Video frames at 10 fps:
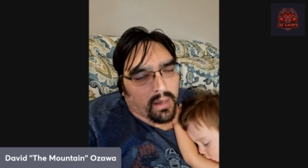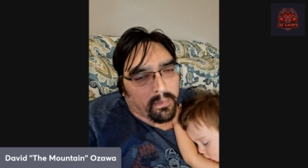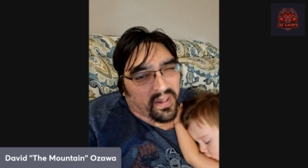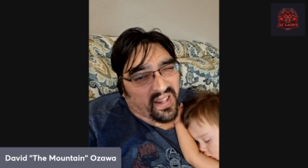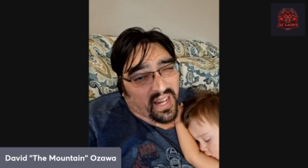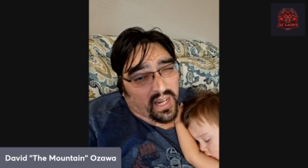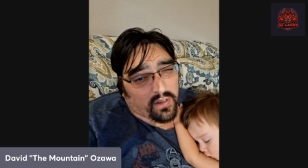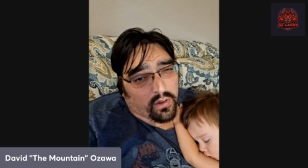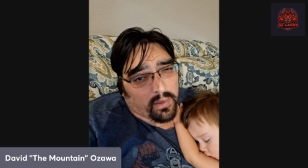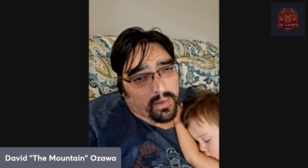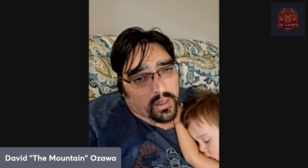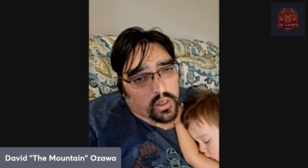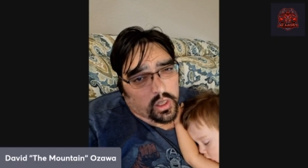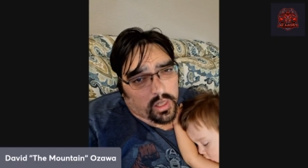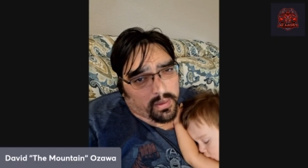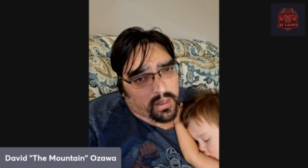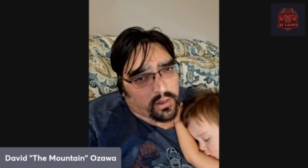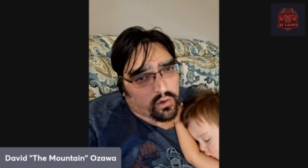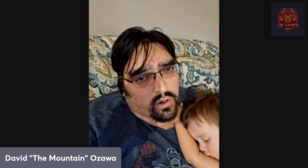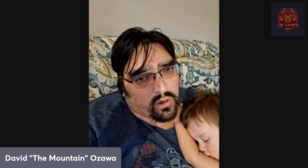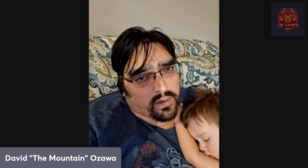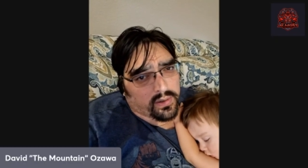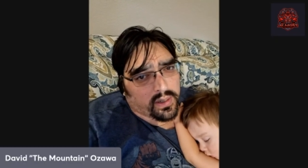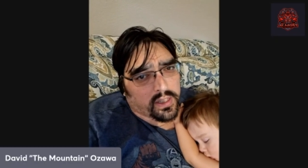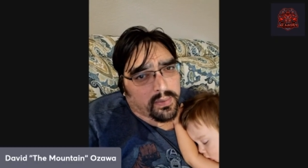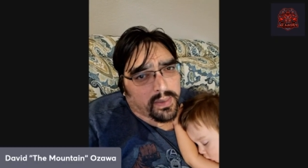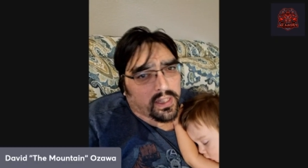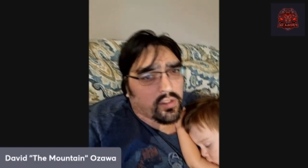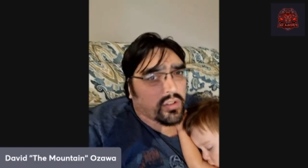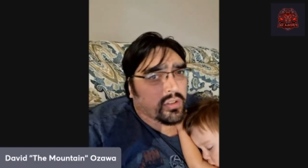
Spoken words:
Be careful about just jumping on your own objectives, because your own